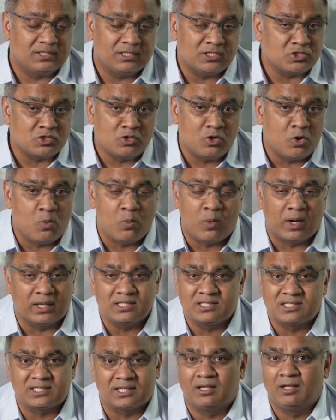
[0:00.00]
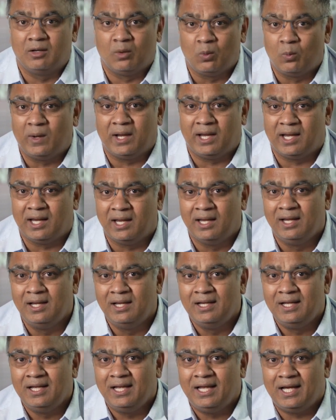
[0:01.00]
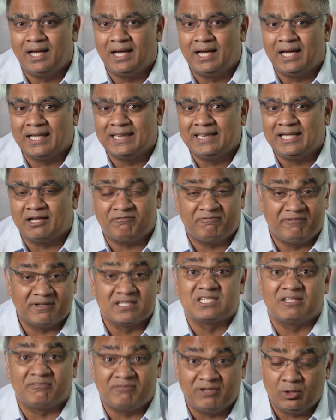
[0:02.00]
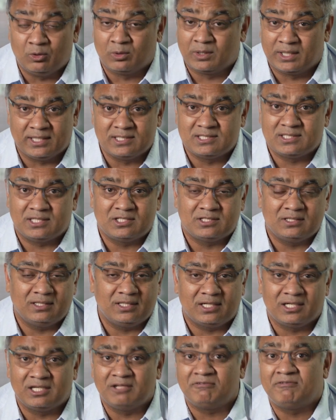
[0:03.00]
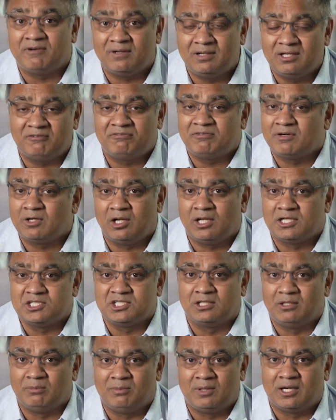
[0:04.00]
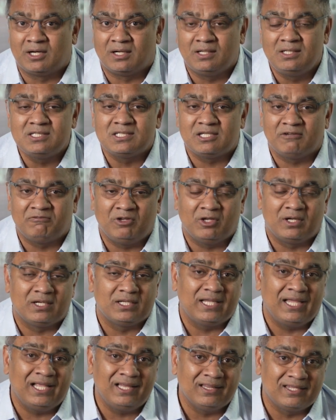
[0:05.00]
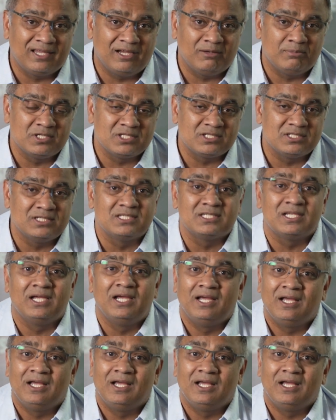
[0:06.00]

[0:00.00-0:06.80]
There's no one single way that fits every organization. There are different logical models. If you're in the healthcare business,